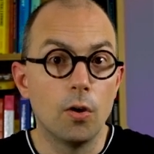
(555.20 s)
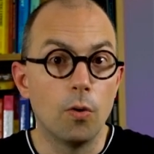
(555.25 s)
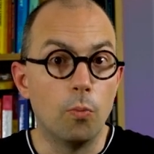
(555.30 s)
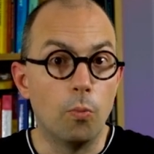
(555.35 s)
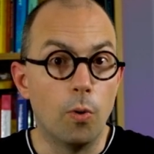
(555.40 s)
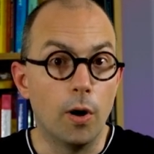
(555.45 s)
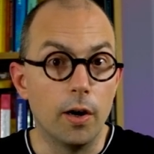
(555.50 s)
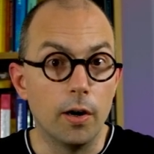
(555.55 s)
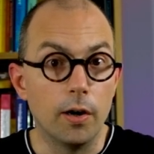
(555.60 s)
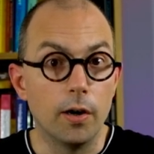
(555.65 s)

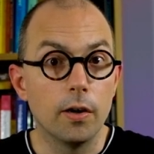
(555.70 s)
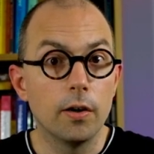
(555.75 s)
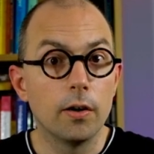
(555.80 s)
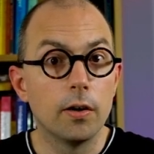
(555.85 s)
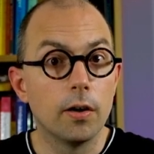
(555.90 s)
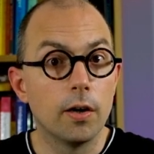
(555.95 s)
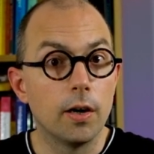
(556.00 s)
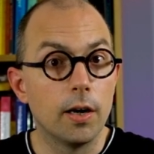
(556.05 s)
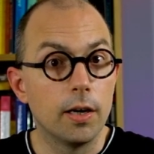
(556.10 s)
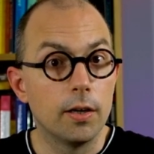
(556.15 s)
were
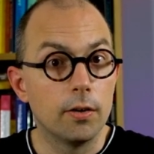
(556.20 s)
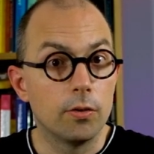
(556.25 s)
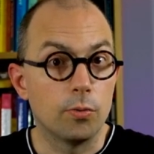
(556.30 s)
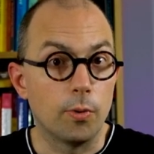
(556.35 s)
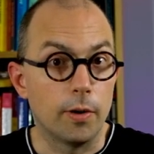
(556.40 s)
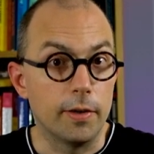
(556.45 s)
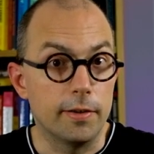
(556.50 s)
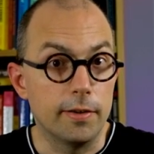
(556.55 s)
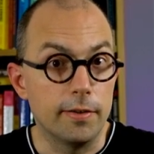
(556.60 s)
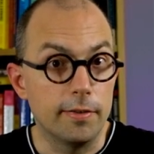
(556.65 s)

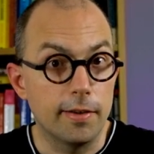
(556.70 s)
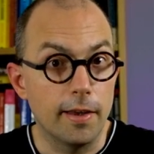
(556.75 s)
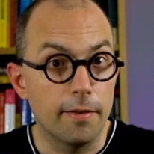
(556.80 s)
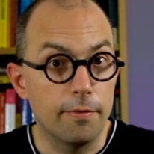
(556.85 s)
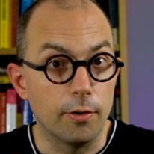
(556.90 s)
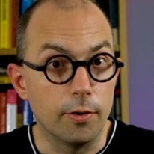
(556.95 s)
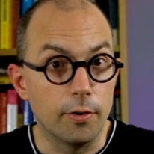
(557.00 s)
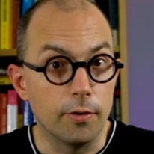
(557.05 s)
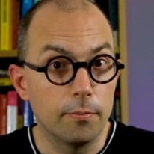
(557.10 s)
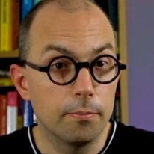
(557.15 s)

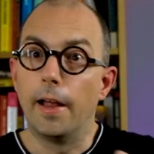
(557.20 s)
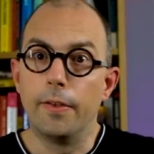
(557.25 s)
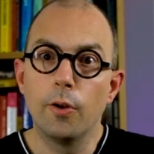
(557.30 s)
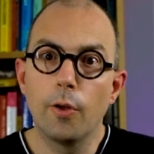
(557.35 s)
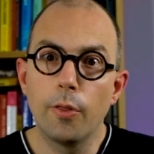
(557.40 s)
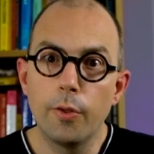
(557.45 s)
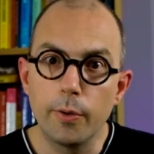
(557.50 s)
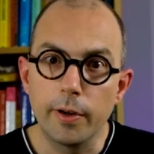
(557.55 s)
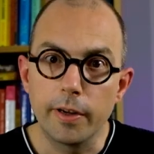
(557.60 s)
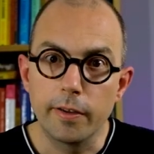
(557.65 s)
27.
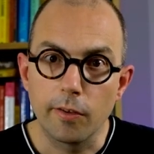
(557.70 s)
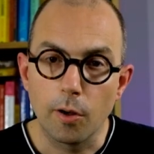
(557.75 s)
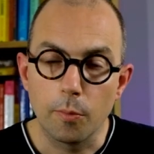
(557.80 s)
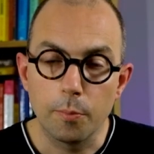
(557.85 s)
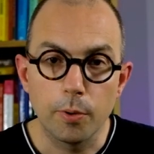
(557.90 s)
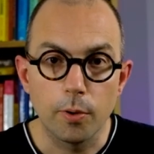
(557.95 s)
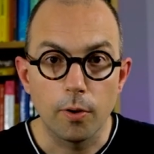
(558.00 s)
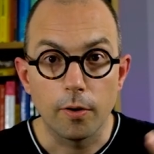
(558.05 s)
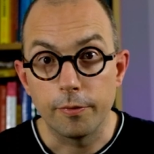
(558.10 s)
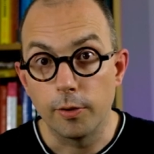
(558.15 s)
Another
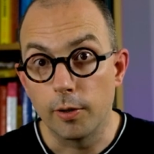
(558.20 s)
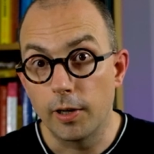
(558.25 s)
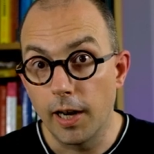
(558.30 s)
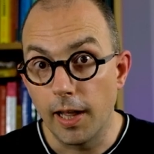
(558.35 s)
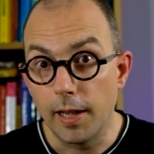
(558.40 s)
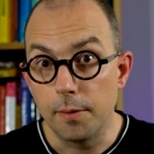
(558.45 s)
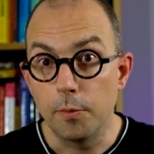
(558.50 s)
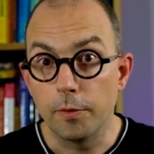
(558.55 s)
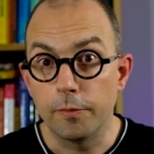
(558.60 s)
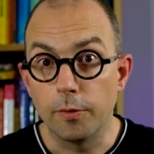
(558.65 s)
example of a
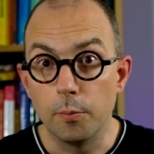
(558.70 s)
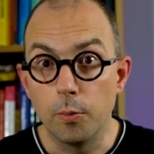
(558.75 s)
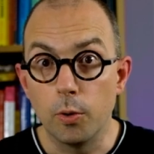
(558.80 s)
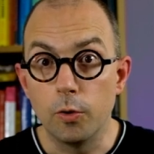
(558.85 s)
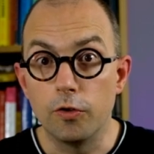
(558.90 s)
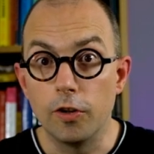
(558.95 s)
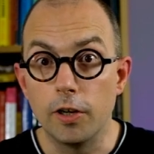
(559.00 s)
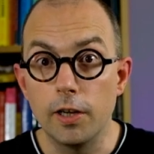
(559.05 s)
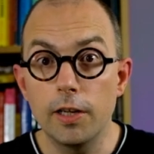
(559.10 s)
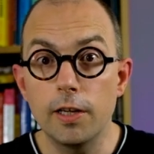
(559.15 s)
claim of
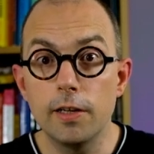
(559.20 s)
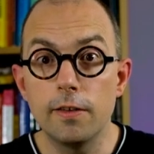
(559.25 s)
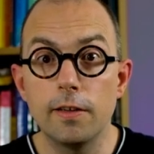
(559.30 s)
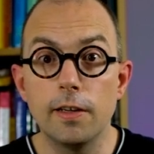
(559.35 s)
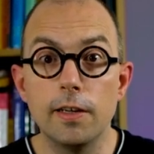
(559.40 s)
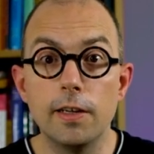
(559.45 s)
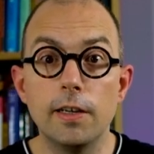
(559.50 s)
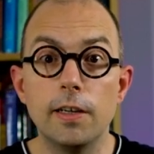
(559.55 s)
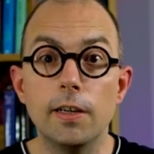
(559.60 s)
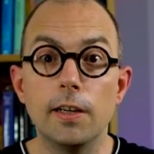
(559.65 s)

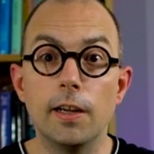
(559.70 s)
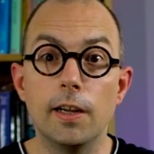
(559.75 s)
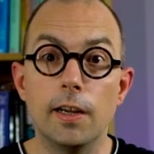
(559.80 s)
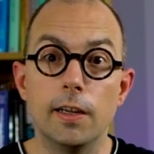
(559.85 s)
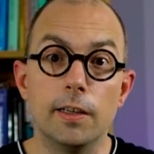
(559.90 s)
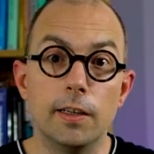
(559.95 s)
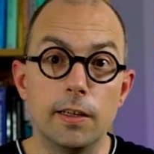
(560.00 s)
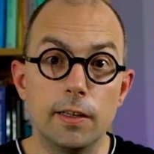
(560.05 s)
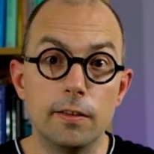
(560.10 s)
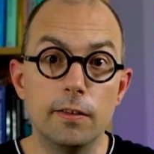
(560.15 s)
homogeneity
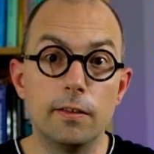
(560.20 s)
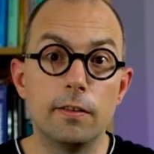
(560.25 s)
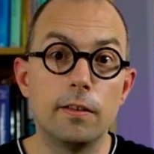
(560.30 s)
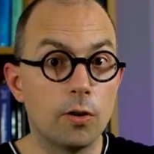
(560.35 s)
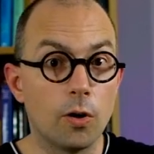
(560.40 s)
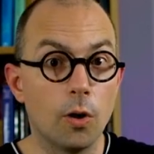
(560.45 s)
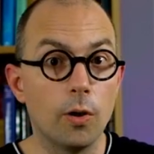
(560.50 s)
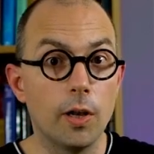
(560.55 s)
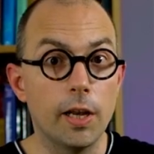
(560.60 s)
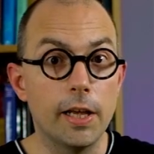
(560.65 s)
is
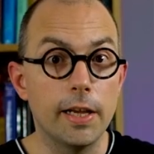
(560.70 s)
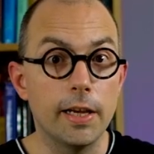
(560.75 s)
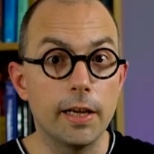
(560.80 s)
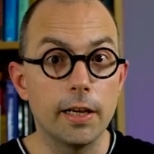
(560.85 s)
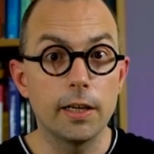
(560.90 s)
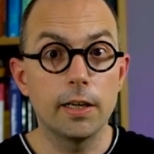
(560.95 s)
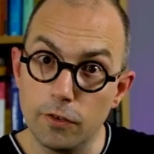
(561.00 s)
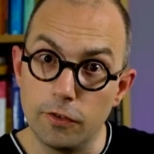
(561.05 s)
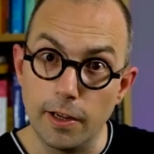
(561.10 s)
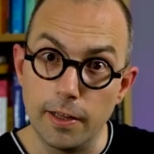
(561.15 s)

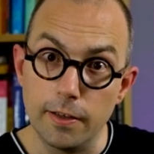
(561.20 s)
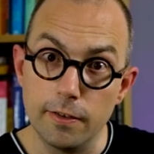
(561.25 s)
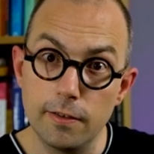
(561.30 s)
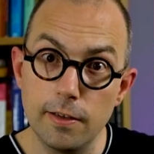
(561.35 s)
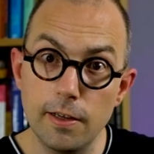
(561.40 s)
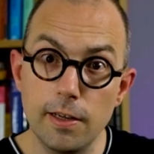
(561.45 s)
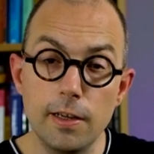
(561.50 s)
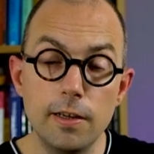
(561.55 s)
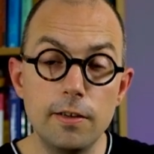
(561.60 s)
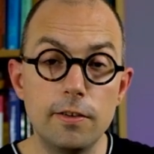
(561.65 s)
calling Gen
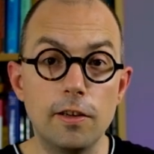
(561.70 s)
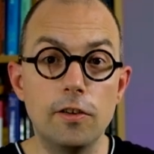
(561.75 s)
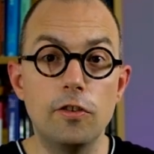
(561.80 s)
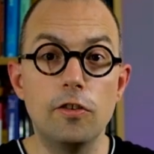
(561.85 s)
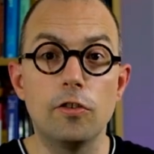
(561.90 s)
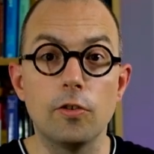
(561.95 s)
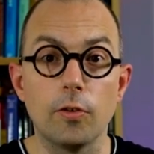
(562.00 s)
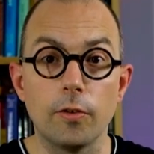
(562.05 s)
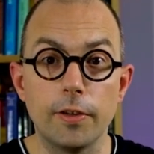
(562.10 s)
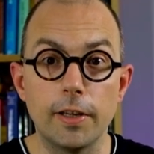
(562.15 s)
Z
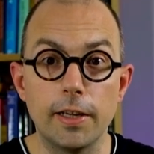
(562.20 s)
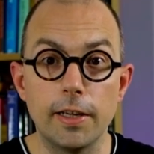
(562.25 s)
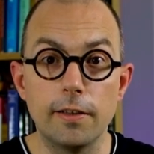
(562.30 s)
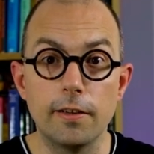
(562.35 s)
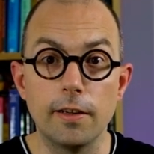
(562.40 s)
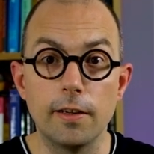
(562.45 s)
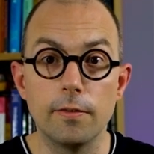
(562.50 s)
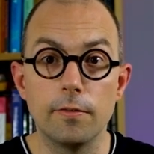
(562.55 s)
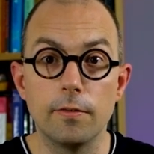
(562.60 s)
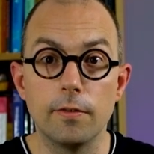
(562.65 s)
digital
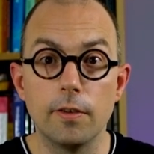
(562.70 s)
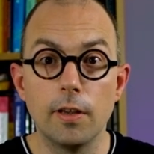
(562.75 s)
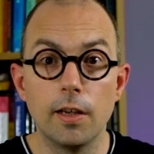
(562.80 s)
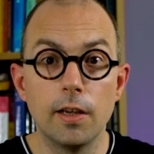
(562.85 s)
natives,